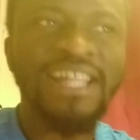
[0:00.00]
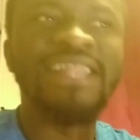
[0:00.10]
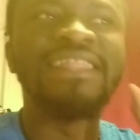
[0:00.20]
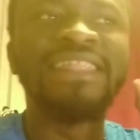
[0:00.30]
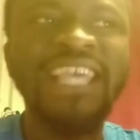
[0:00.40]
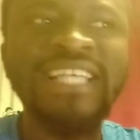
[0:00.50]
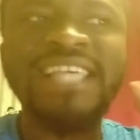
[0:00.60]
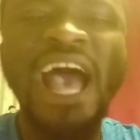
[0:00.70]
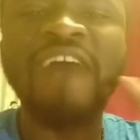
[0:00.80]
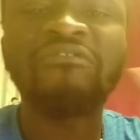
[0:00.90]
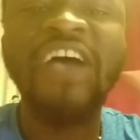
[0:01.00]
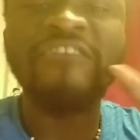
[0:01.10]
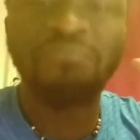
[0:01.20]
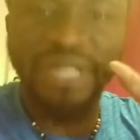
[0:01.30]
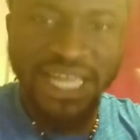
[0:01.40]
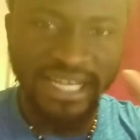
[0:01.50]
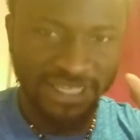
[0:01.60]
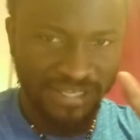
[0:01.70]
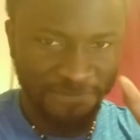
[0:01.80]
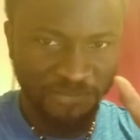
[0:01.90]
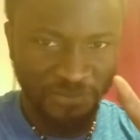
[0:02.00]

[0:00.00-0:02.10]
these are 5 prayers.